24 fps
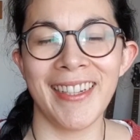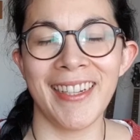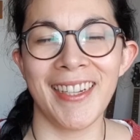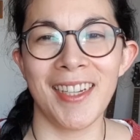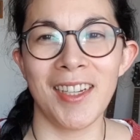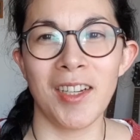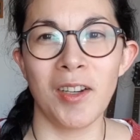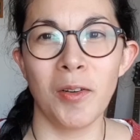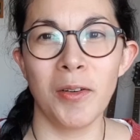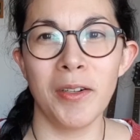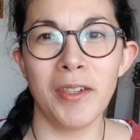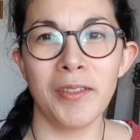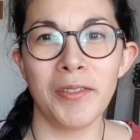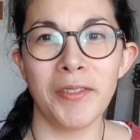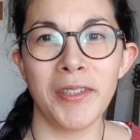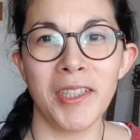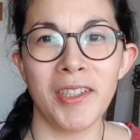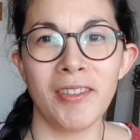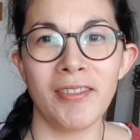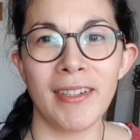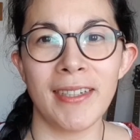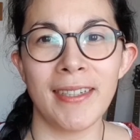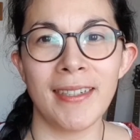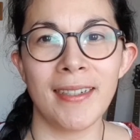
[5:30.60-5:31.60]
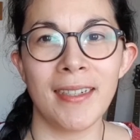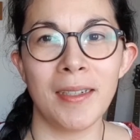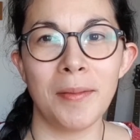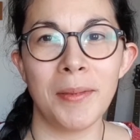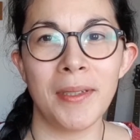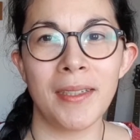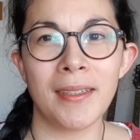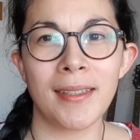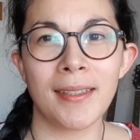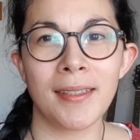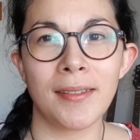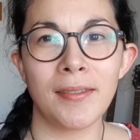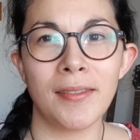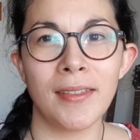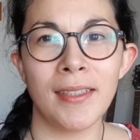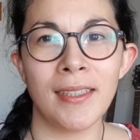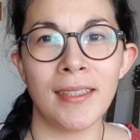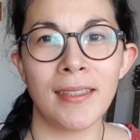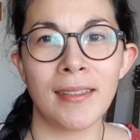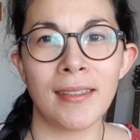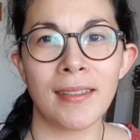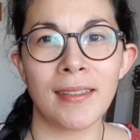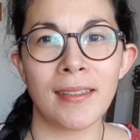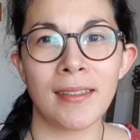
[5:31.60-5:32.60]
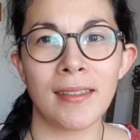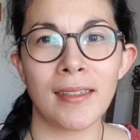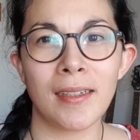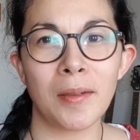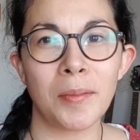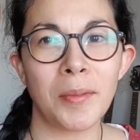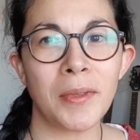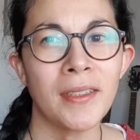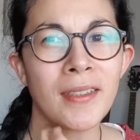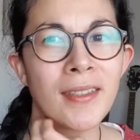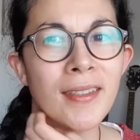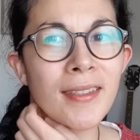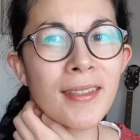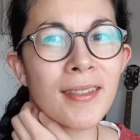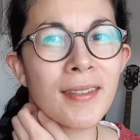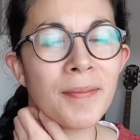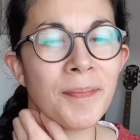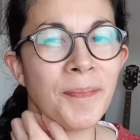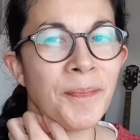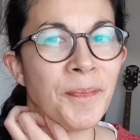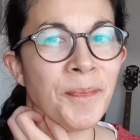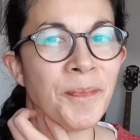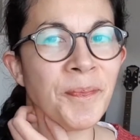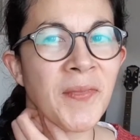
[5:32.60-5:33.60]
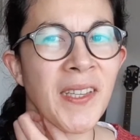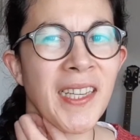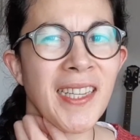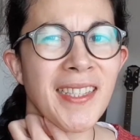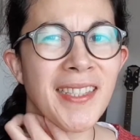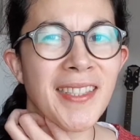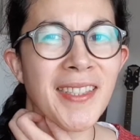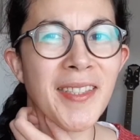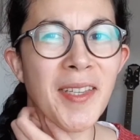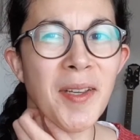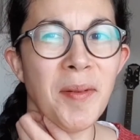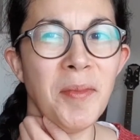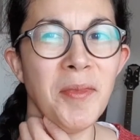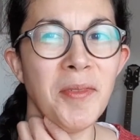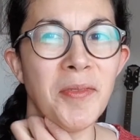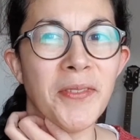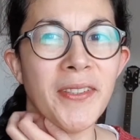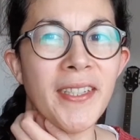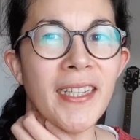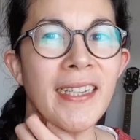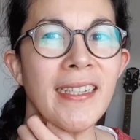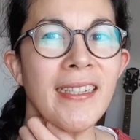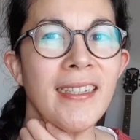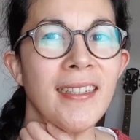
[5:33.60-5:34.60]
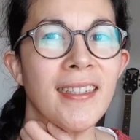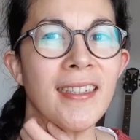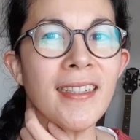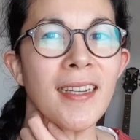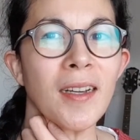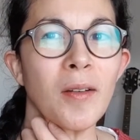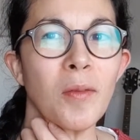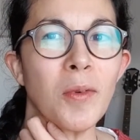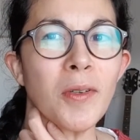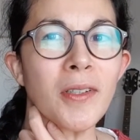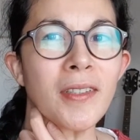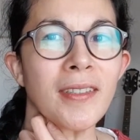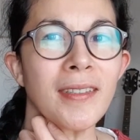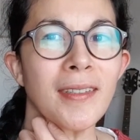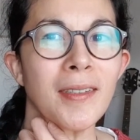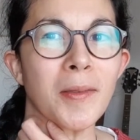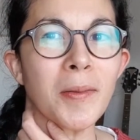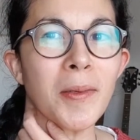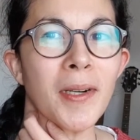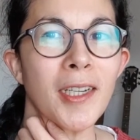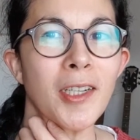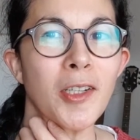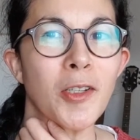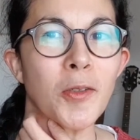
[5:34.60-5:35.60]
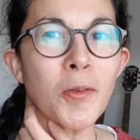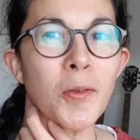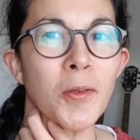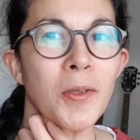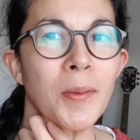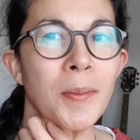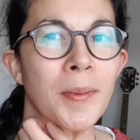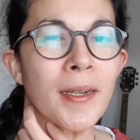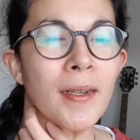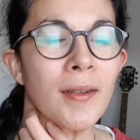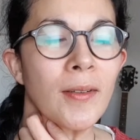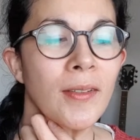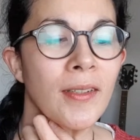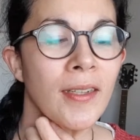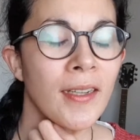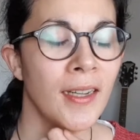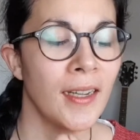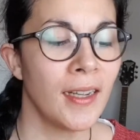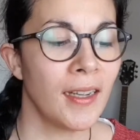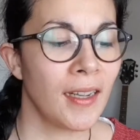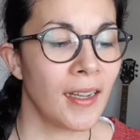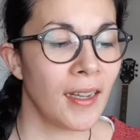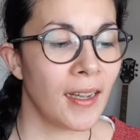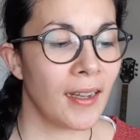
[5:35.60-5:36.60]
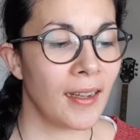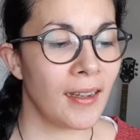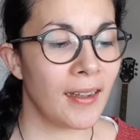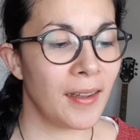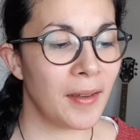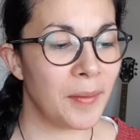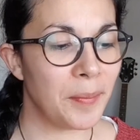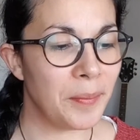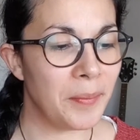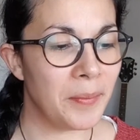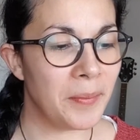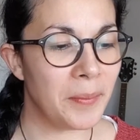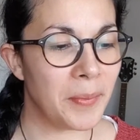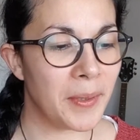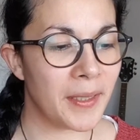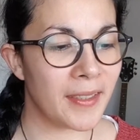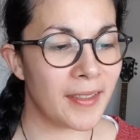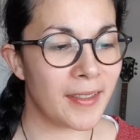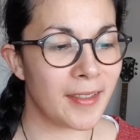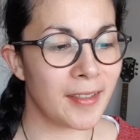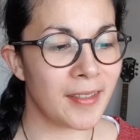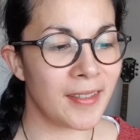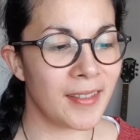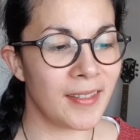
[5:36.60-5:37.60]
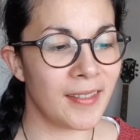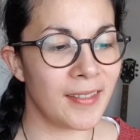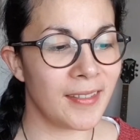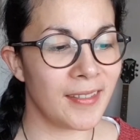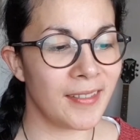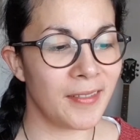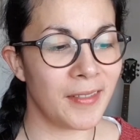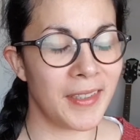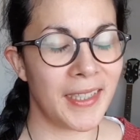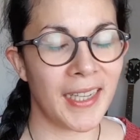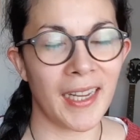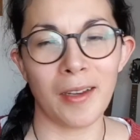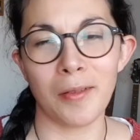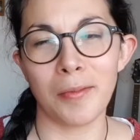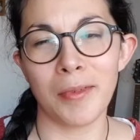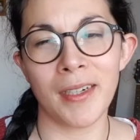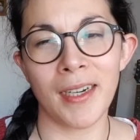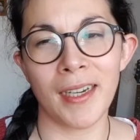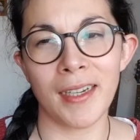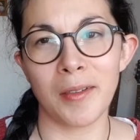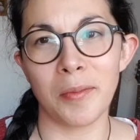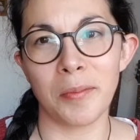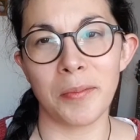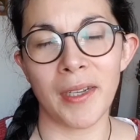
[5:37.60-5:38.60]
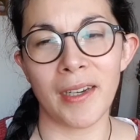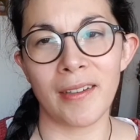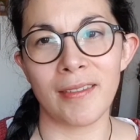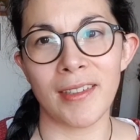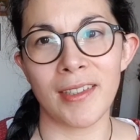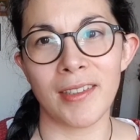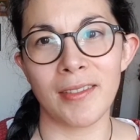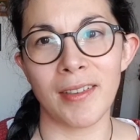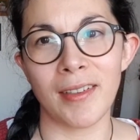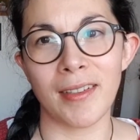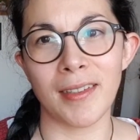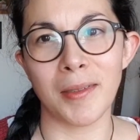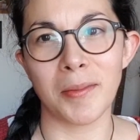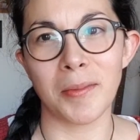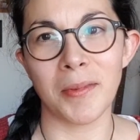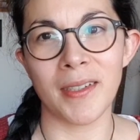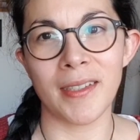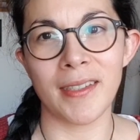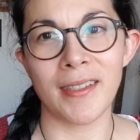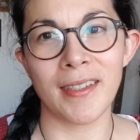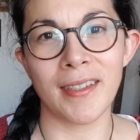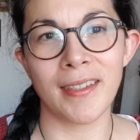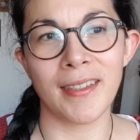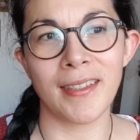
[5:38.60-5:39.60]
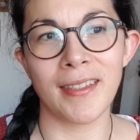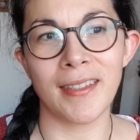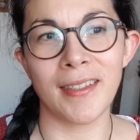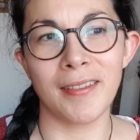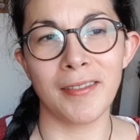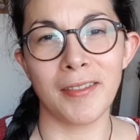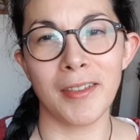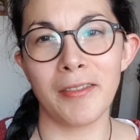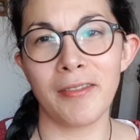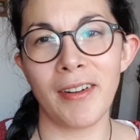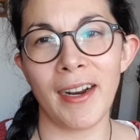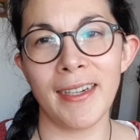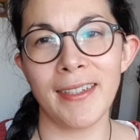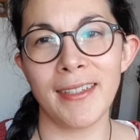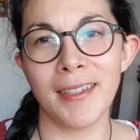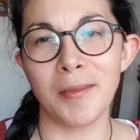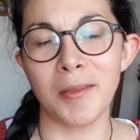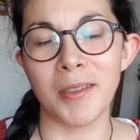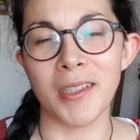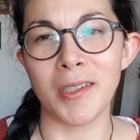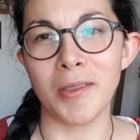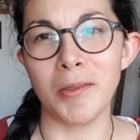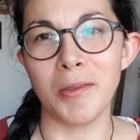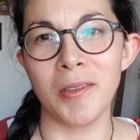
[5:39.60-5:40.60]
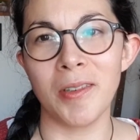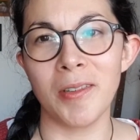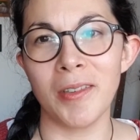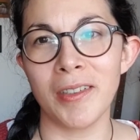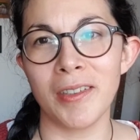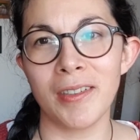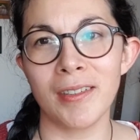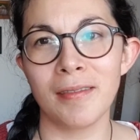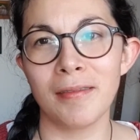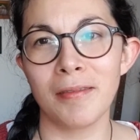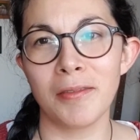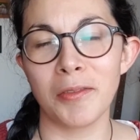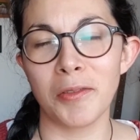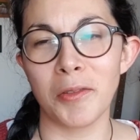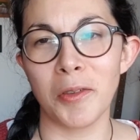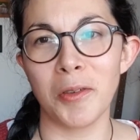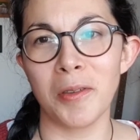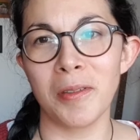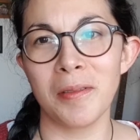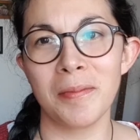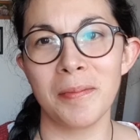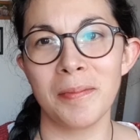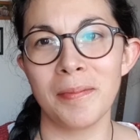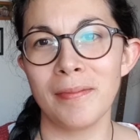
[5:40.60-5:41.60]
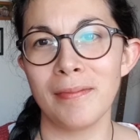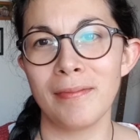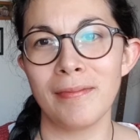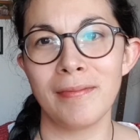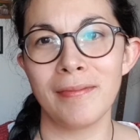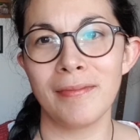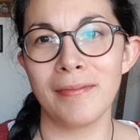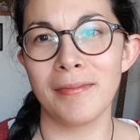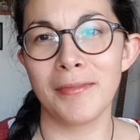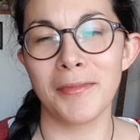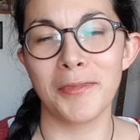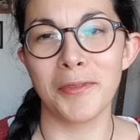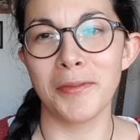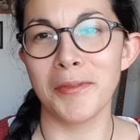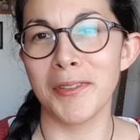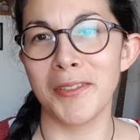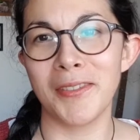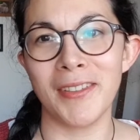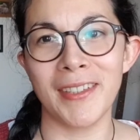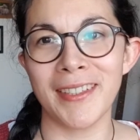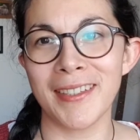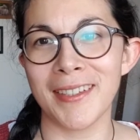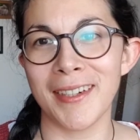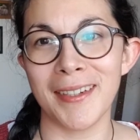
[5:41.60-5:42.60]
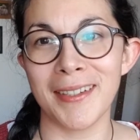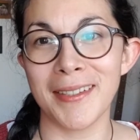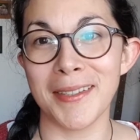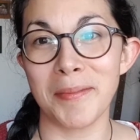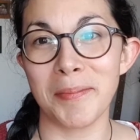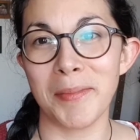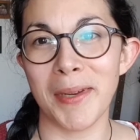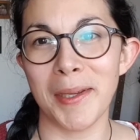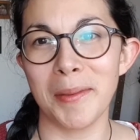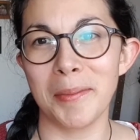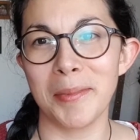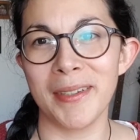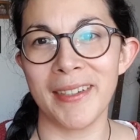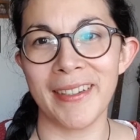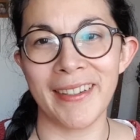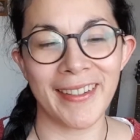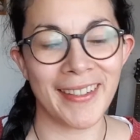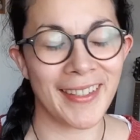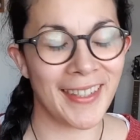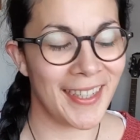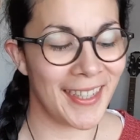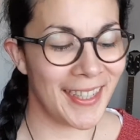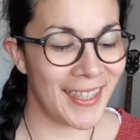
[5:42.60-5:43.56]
could have theoretically be a 3-star because some of the ending I wasn't quite sure about. But yeah, when I compare it to other ones, the writing was too good for 3 stars in my opinion.